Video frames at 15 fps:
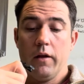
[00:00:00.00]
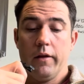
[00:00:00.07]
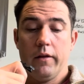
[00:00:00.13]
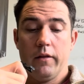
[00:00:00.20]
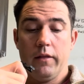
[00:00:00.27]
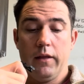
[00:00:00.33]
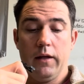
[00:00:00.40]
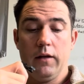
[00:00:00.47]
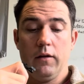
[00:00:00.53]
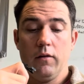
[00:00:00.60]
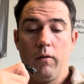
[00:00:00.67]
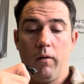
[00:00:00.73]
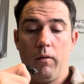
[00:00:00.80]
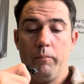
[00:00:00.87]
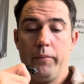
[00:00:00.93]
The
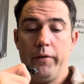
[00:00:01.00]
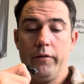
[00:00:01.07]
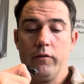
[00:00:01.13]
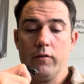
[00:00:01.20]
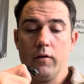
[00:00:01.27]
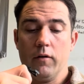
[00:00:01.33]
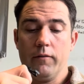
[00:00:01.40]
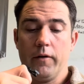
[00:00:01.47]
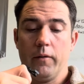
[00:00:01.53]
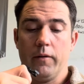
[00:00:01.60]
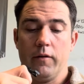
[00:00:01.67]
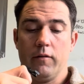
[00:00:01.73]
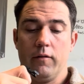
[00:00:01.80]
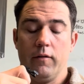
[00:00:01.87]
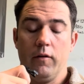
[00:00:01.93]
yaw boost servo
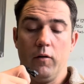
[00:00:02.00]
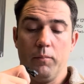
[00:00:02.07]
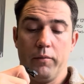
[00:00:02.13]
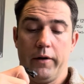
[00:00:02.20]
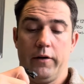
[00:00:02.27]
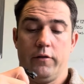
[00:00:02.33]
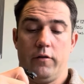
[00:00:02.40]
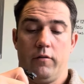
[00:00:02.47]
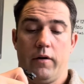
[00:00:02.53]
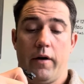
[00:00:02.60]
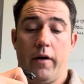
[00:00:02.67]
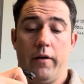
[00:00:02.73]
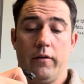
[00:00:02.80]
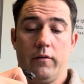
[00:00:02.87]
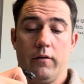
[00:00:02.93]
is still
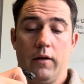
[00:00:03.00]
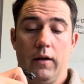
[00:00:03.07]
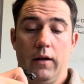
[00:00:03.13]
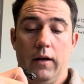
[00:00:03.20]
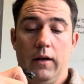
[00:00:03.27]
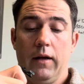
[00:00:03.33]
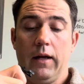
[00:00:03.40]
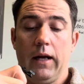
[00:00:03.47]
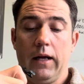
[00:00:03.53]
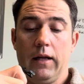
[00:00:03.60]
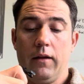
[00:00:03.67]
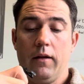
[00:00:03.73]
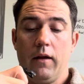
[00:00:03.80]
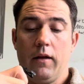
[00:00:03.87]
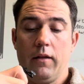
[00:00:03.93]
pressurized
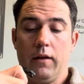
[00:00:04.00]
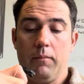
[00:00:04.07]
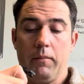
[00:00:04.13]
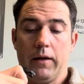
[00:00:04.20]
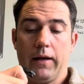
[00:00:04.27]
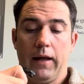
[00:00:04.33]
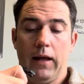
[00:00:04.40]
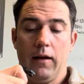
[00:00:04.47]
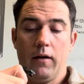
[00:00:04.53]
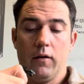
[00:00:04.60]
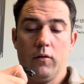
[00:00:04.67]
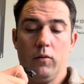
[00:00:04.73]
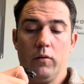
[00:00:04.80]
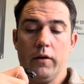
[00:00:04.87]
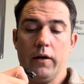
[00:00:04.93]
and the
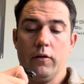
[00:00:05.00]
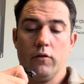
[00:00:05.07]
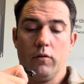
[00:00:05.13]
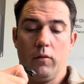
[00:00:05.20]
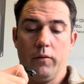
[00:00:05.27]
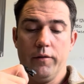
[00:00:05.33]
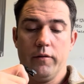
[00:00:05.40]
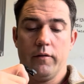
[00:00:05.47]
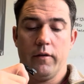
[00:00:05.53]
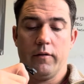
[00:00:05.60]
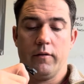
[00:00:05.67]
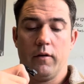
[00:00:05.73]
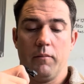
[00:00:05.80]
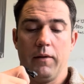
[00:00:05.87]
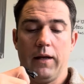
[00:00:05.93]
mechanical control
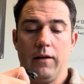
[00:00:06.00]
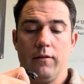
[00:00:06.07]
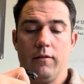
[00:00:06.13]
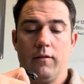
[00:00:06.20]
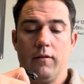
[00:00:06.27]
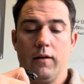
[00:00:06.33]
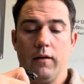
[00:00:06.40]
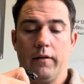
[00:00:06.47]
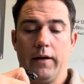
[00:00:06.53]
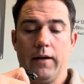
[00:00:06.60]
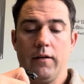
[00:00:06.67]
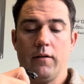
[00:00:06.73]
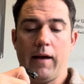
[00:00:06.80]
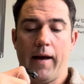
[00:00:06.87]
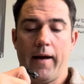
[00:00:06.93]
system is still
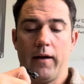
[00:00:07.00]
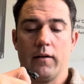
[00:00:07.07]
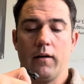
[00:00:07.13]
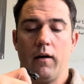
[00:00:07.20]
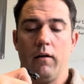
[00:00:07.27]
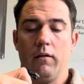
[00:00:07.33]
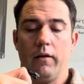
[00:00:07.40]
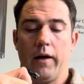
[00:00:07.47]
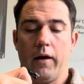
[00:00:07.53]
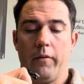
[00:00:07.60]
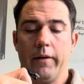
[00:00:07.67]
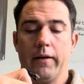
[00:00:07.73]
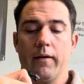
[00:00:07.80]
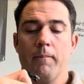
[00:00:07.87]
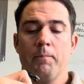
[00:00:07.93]
intact,
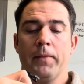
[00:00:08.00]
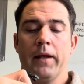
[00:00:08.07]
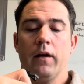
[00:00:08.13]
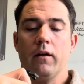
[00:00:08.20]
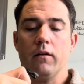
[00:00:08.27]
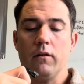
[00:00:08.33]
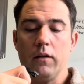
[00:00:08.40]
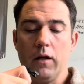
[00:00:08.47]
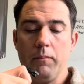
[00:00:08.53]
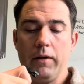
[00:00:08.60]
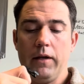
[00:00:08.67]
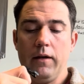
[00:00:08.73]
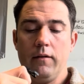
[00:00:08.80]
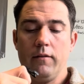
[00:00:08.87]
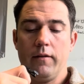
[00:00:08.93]
allowing
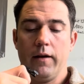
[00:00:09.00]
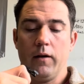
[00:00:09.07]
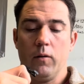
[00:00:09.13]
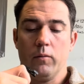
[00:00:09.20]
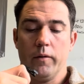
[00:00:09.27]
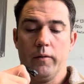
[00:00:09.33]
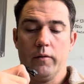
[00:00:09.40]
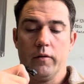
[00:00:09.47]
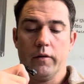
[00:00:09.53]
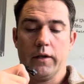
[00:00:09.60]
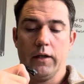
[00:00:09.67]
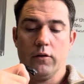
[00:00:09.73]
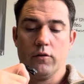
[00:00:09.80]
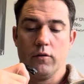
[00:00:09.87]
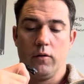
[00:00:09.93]
limited tail rotor
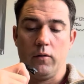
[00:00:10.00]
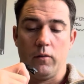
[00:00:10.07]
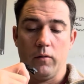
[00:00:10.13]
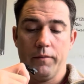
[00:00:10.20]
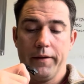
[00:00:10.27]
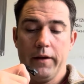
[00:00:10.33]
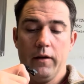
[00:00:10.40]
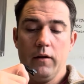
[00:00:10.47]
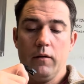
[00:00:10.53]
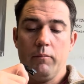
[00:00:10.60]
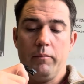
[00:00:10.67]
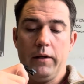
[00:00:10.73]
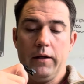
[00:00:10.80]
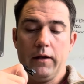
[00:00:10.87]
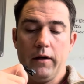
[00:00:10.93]
control.
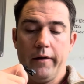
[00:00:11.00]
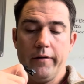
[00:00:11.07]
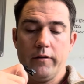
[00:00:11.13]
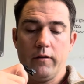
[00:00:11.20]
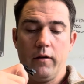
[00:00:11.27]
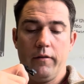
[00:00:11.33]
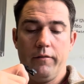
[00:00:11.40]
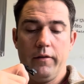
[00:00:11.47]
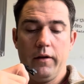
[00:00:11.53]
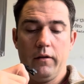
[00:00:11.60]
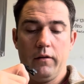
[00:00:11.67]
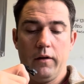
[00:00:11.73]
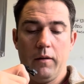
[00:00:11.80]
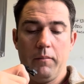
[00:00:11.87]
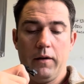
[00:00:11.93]
Because of the
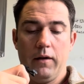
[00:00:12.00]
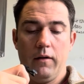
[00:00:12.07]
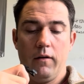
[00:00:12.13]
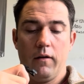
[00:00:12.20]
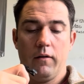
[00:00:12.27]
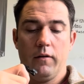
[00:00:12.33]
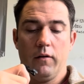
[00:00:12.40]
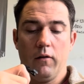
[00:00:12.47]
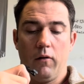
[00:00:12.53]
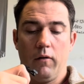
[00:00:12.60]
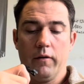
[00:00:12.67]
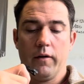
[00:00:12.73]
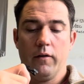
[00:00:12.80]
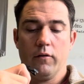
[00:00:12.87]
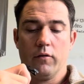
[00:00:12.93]
limited yaw
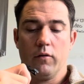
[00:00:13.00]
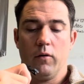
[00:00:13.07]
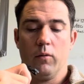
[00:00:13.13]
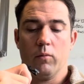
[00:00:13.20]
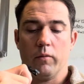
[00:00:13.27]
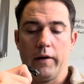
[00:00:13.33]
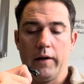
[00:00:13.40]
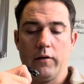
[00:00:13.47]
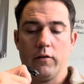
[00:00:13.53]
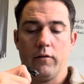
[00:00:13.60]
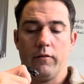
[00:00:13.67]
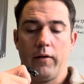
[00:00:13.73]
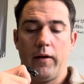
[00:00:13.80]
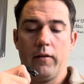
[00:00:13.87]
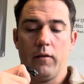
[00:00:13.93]
control range
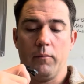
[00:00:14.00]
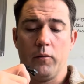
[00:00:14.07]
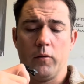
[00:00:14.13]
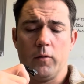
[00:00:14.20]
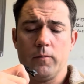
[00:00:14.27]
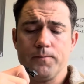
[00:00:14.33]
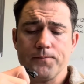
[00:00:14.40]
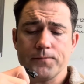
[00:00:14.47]
available,